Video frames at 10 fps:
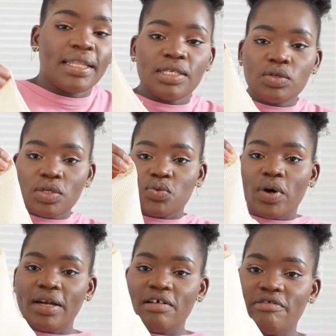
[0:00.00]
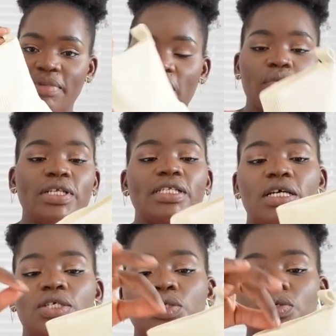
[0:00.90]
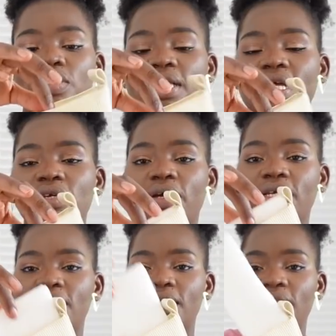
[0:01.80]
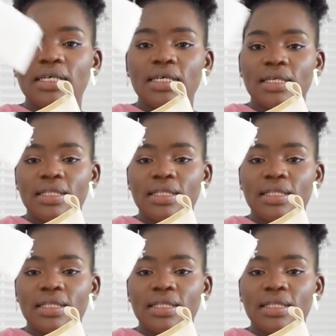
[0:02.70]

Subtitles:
This was one of my winter shoes, and you can see